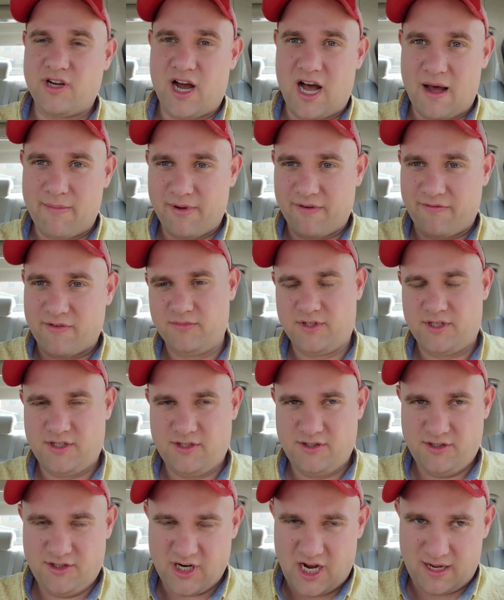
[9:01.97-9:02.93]
hopping from
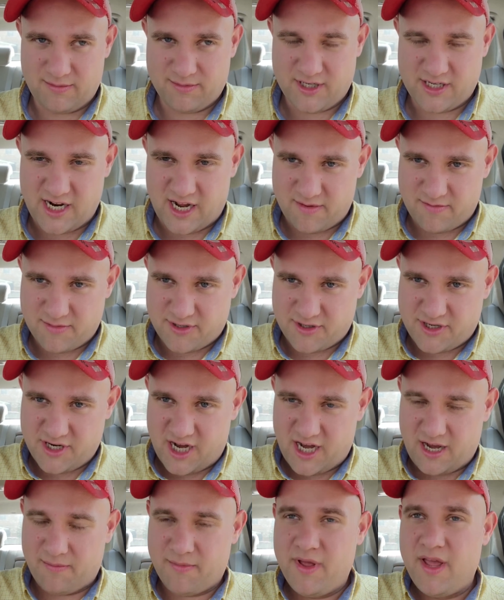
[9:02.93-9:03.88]
job to job to
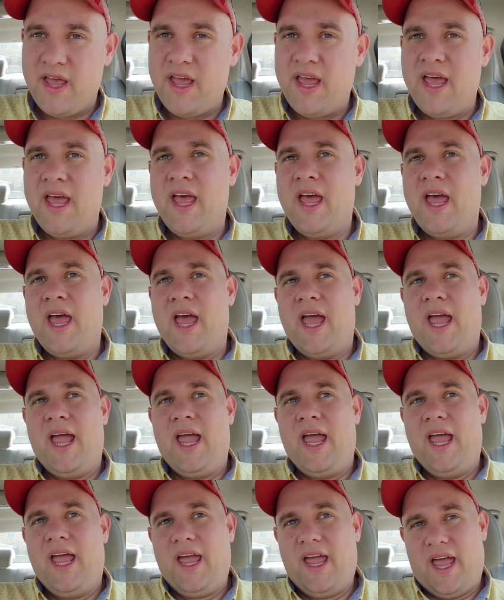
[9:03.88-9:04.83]
job.
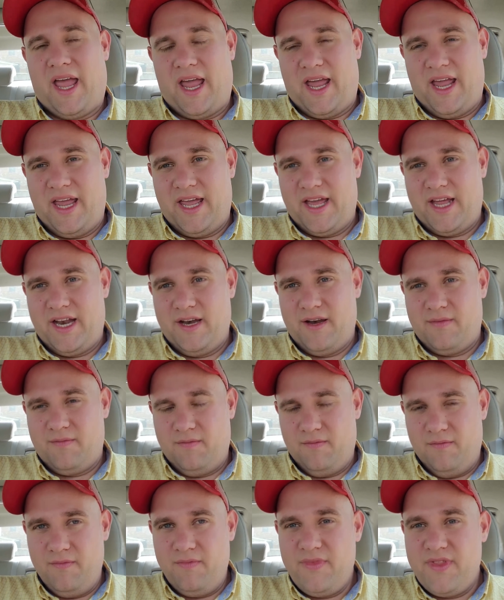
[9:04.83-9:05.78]
And
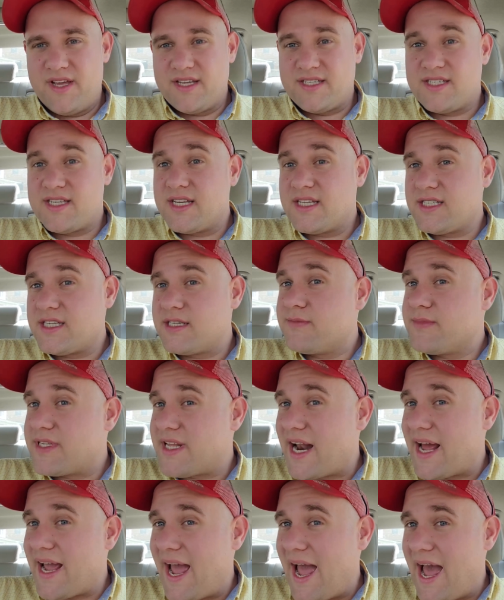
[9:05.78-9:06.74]
the systems
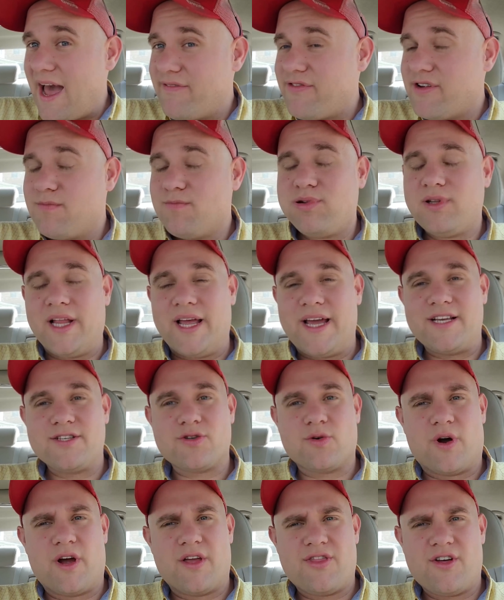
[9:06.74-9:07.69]
that I have in place,
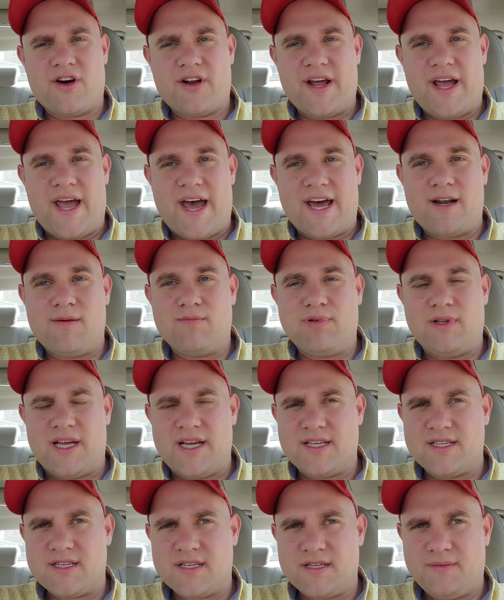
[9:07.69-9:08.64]
or I thought I had in
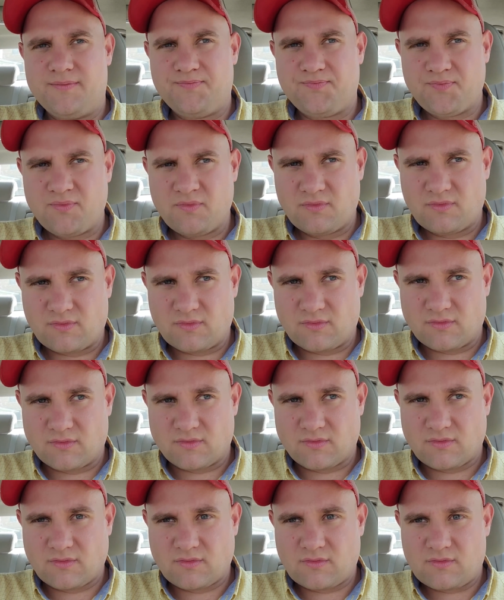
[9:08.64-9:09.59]
place,
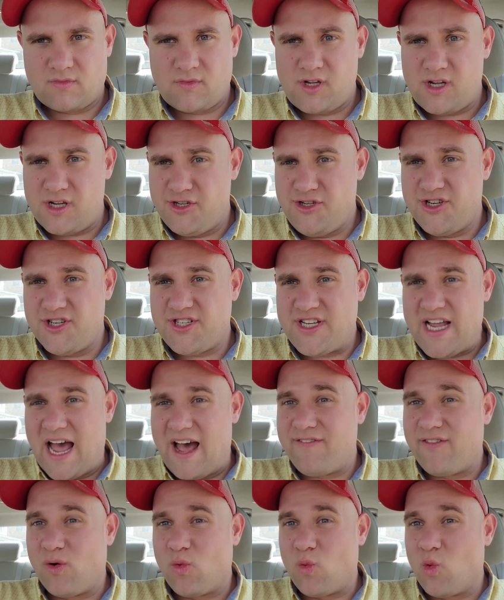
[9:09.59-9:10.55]
just
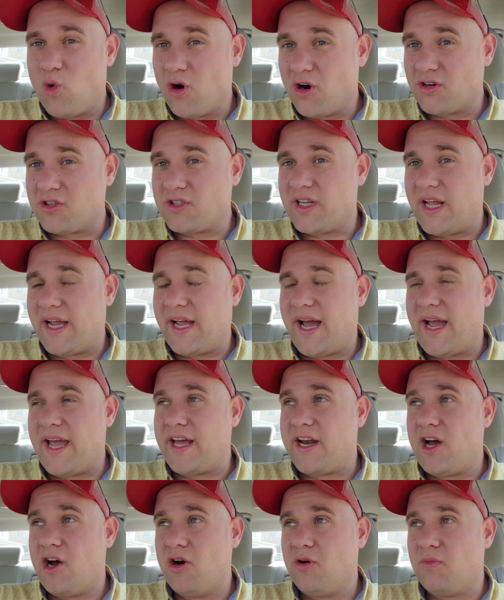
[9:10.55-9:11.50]
haven't worked like I
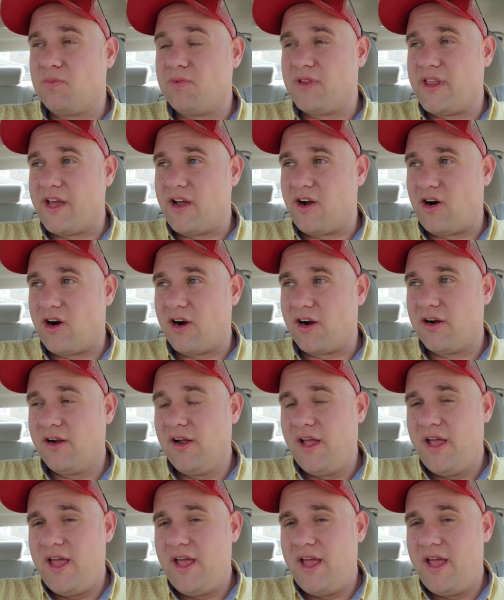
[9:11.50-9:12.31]
had hoped they are.